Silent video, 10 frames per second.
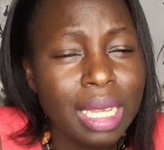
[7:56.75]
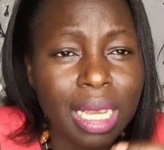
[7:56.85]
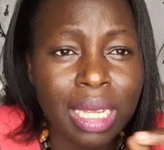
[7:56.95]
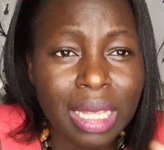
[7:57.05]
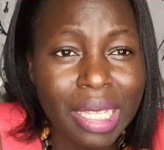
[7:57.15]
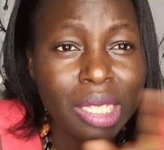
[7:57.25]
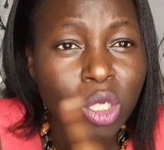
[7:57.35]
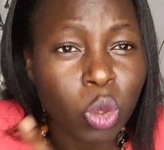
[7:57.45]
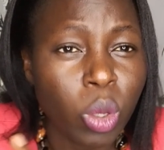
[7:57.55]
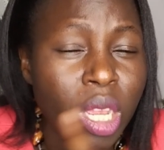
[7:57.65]
in these
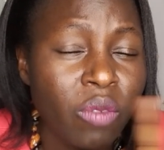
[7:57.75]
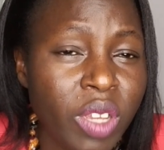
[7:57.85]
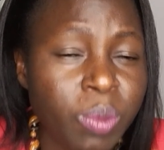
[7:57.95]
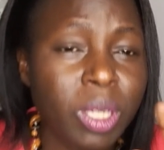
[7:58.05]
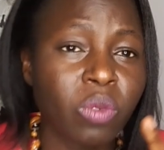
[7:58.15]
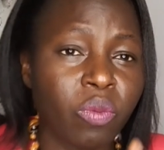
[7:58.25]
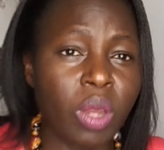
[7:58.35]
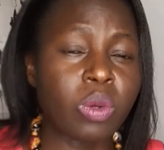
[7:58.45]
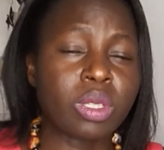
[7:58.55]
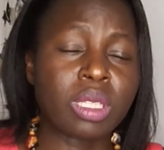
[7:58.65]
two investment
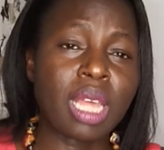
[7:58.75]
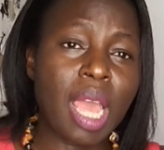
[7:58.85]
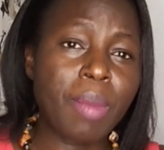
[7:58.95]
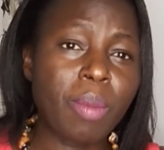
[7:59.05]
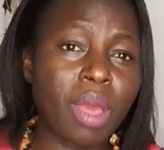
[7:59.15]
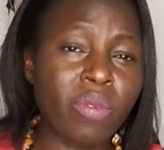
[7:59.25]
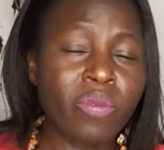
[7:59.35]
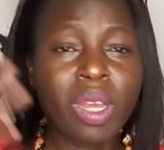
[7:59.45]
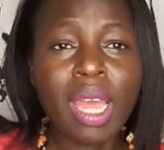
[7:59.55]
vehicles, the MMF